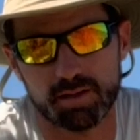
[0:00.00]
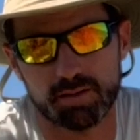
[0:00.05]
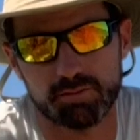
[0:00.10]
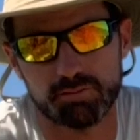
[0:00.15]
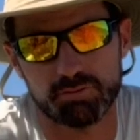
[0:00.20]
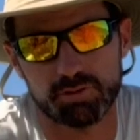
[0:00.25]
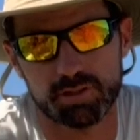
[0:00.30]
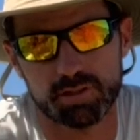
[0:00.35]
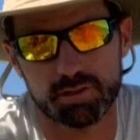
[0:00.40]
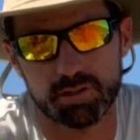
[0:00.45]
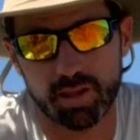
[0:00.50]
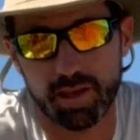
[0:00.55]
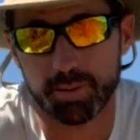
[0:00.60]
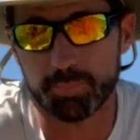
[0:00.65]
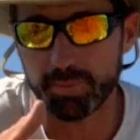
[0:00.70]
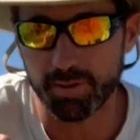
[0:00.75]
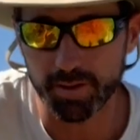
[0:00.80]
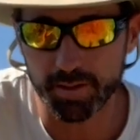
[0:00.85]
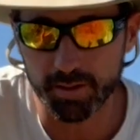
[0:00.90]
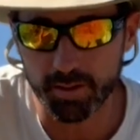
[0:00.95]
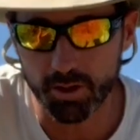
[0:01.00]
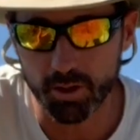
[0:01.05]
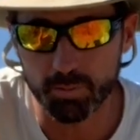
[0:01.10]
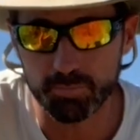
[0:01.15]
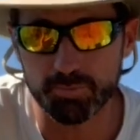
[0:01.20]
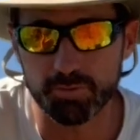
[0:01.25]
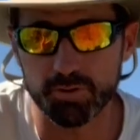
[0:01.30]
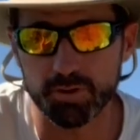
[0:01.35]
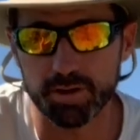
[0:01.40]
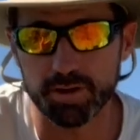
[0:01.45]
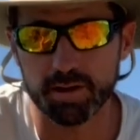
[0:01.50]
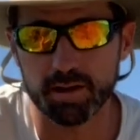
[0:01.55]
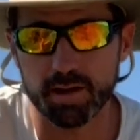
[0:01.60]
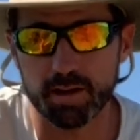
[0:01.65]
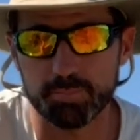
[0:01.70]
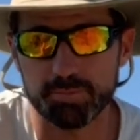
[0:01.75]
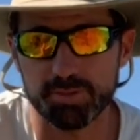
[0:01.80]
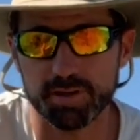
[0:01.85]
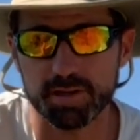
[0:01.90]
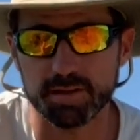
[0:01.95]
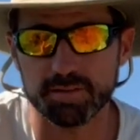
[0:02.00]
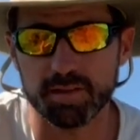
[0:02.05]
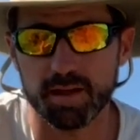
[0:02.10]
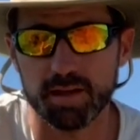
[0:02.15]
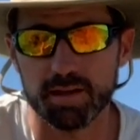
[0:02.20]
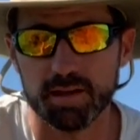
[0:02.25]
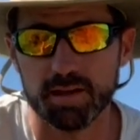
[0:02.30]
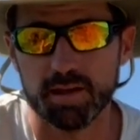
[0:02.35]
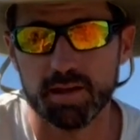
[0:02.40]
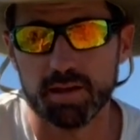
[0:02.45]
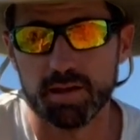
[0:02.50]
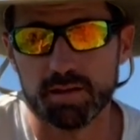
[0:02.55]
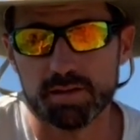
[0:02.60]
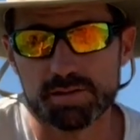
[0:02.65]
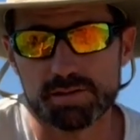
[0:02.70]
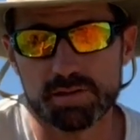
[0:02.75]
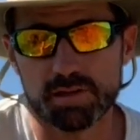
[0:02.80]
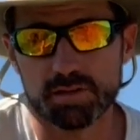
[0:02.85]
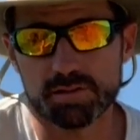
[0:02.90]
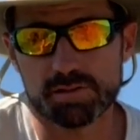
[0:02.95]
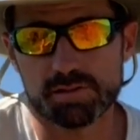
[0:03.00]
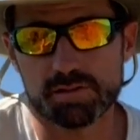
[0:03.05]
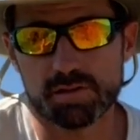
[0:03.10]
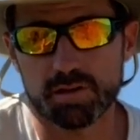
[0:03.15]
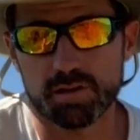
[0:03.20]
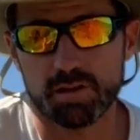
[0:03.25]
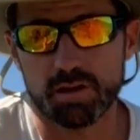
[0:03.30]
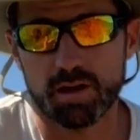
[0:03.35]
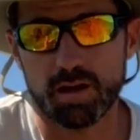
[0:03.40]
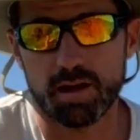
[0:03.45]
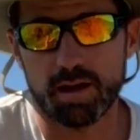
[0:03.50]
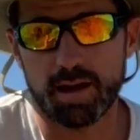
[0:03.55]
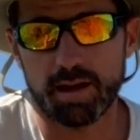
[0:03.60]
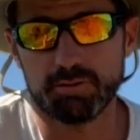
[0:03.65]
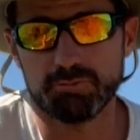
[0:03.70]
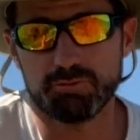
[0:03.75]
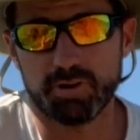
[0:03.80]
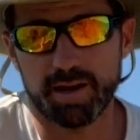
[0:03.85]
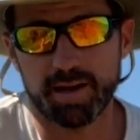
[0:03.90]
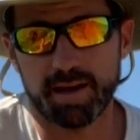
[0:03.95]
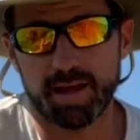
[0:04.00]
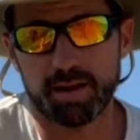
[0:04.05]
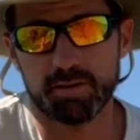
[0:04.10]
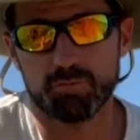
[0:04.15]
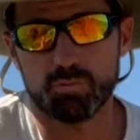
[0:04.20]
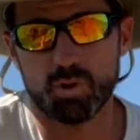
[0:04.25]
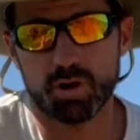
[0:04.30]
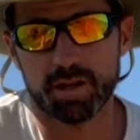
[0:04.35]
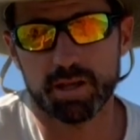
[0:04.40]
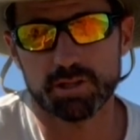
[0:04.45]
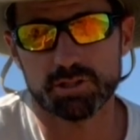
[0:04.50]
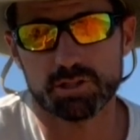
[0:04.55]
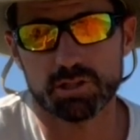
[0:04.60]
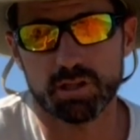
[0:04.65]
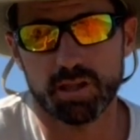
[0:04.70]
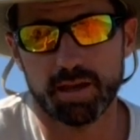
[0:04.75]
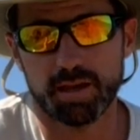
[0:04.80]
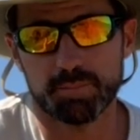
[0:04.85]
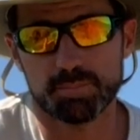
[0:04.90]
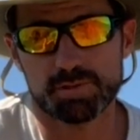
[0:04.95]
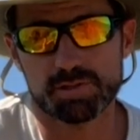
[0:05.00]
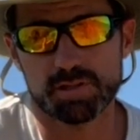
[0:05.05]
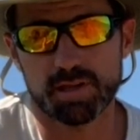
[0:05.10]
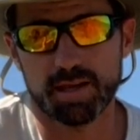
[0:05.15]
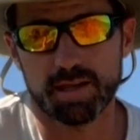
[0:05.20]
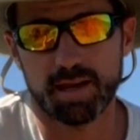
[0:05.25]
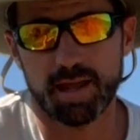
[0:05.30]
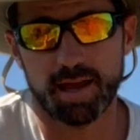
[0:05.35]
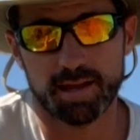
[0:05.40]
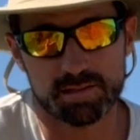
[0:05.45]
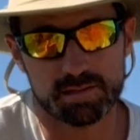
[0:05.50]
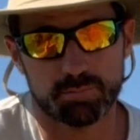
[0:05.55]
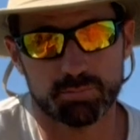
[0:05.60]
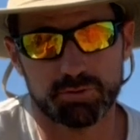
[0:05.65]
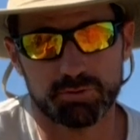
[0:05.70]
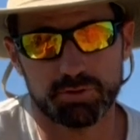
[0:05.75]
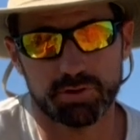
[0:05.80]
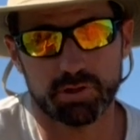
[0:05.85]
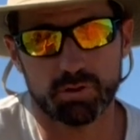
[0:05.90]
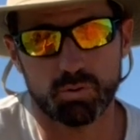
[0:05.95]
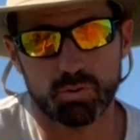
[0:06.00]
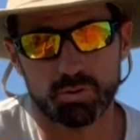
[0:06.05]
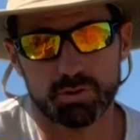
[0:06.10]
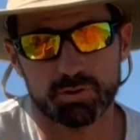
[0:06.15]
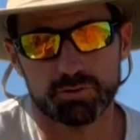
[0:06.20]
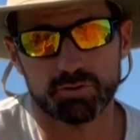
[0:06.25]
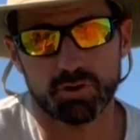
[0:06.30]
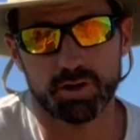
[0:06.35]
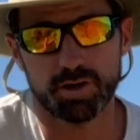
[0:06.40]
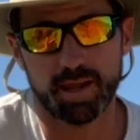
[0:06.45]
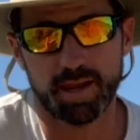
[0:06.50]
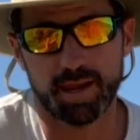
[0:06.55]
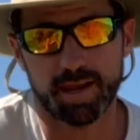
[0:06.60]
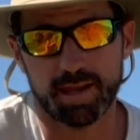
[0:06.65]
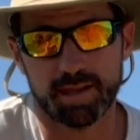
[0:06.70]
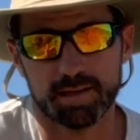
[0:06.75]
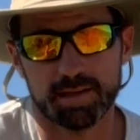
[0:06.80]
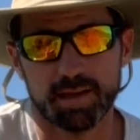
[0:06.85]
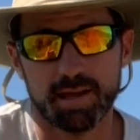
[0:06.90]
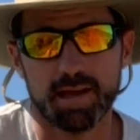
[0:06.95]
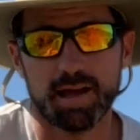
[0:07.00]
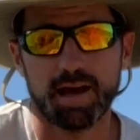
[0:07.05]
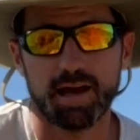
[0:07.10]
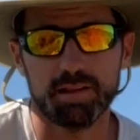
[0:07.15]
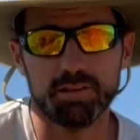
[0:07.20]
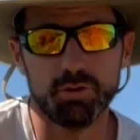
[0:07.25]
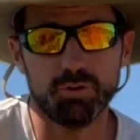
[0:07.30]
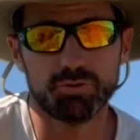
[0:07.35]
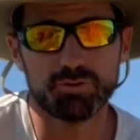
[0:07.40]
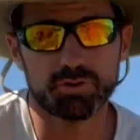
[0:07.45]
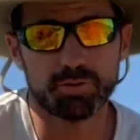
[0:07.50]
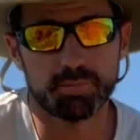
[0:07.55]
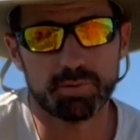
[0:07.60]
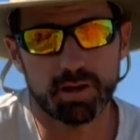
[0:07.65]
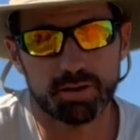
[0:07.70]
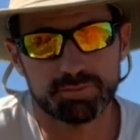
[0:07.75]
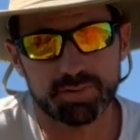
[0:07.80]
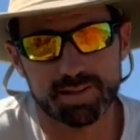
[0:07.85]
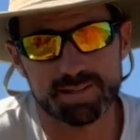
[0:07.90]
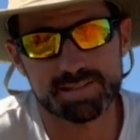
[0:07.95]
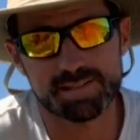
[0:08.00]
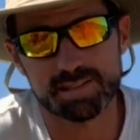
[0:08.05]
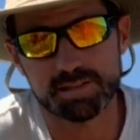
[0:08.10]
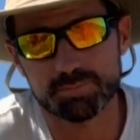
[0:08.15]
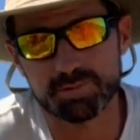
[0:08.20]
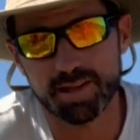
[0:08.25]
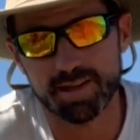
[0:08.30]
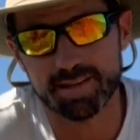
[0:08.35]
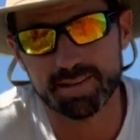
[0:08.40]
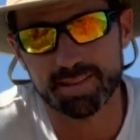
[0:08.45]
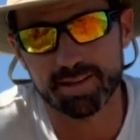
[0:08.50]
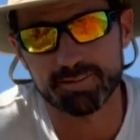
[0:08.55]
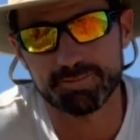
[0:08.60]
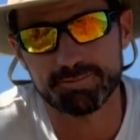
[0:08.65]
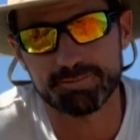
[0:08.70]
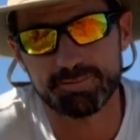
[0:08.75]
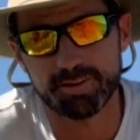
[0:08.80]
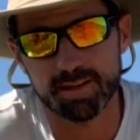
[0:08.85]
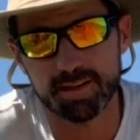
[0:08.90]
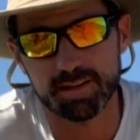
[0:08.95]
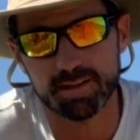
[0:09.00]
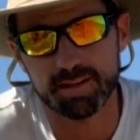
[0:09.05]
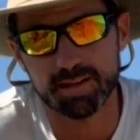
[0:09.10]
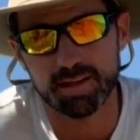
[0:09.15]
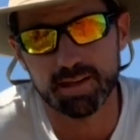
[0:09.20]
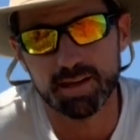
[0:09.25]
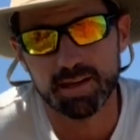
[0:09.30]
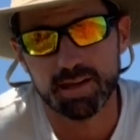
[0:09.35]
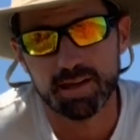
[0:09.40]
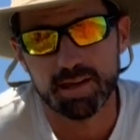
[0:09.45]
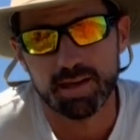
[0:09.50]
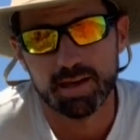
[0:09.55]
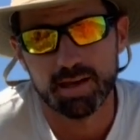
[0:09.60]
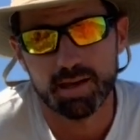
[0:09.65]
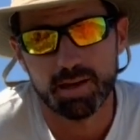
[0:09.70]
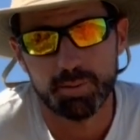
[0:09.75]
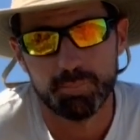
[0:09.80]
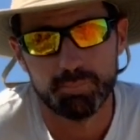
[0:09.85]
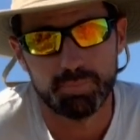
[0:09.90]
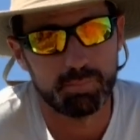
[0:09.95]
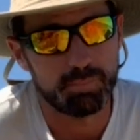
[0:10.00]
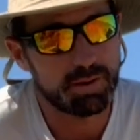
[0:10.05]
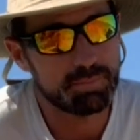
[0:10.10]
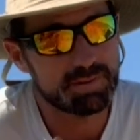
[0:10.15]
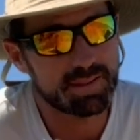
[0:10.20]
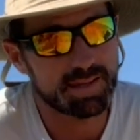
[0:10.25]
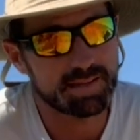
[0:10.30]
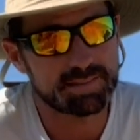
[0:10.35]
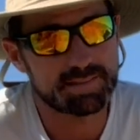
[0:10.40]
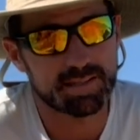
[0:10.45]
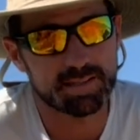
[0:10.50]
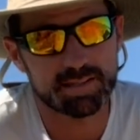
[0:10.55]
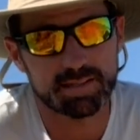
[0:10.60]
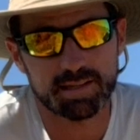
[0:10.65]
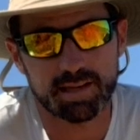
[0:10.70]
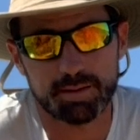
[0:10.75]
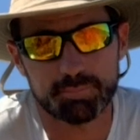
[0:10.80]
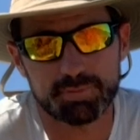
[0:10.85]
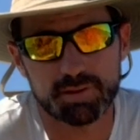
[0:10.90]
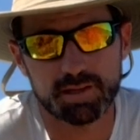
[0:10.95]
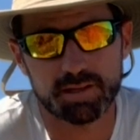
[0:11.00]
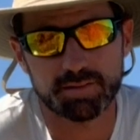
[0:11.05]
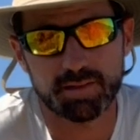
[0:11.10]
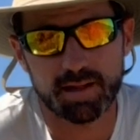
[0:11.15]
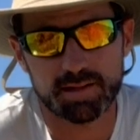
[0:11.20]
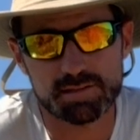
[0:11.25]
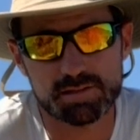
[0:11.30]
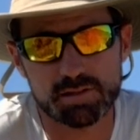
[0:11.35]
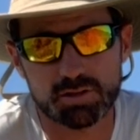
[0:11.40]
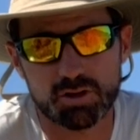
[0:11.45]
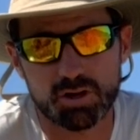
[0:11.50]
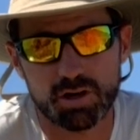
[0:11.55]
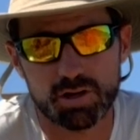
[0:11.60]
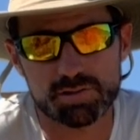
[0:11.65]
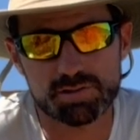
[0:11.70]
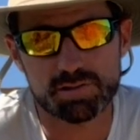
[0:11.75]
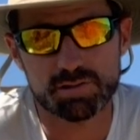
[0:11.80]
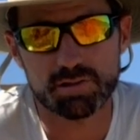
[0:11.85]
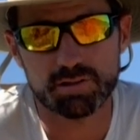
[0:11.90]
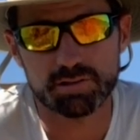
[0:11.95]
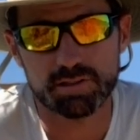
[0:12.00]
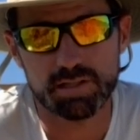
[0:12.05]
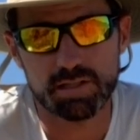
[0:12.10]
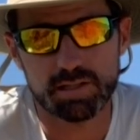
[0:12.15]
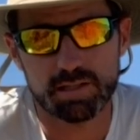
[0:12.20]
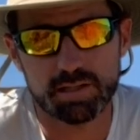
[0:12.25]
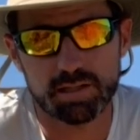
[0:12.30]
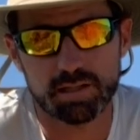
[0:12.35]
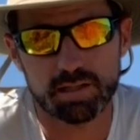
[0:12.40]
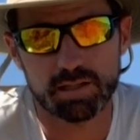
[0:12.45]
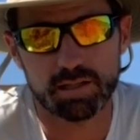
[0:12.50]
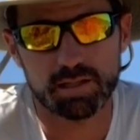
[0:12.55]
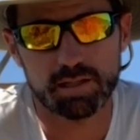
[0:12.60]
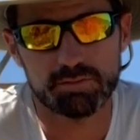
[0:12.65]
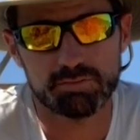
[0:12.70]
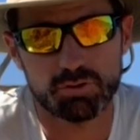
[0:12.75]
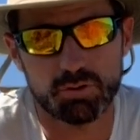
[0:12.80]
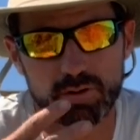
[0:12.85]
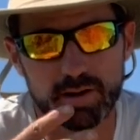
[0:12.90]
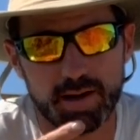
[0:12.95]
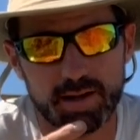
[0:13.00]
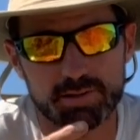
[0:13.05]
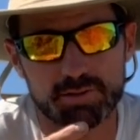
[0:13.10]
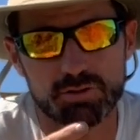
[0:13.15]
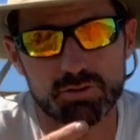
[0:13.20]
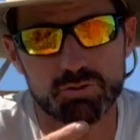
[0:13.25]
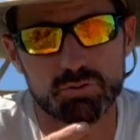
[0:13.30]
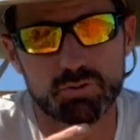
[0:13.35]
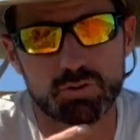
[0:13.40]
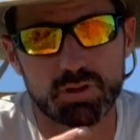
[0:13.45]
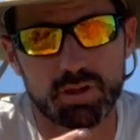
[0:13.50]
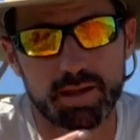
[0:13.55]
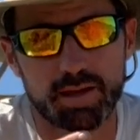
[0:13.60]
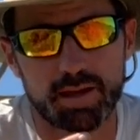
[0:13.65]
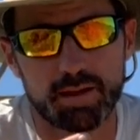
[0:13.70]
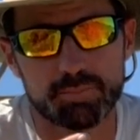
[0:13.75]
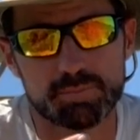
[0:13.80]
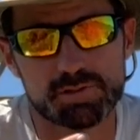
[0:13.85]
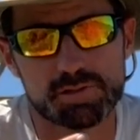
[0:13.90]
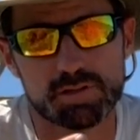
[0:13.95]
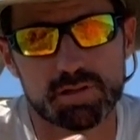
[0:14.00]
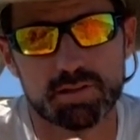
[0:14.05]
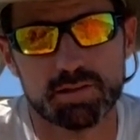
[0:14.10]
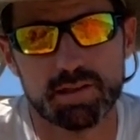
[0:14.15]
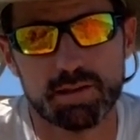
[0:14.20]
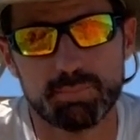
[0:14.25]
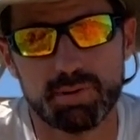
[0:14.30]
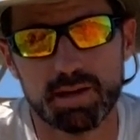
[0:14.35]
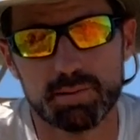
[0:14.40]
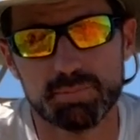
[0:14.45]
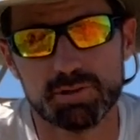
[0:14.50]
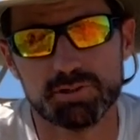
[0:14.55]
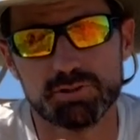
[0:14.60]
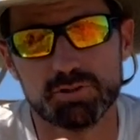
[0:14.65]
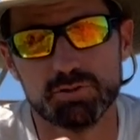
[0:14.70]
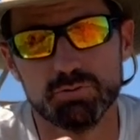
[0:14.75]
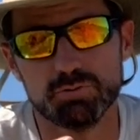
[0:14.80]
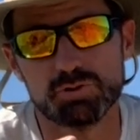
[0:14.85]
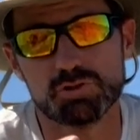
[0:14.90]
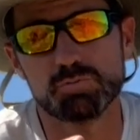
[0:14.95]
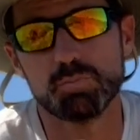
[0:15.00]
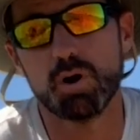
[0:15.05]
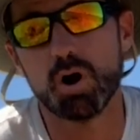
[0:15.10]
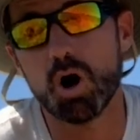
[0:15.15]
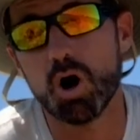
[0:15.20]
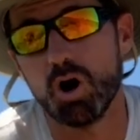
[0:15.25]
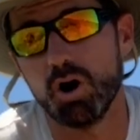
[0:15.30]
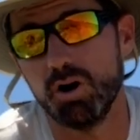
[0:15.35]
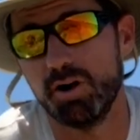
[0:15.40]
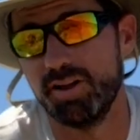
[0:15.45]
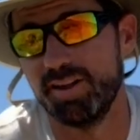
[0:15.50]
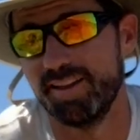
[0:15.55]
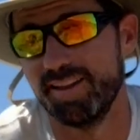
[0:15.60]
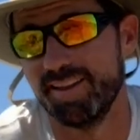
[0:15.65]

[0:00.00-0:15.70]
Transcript: and reclamp it, hopefully. I'm thinking that since I ran out of one inch clamps and had some three quarters on hand, I loosened them up. They seemed like they fit, but maybe they didn't. I'm thinking that's the cause of the leak. Even though I got two clamps, they might be too small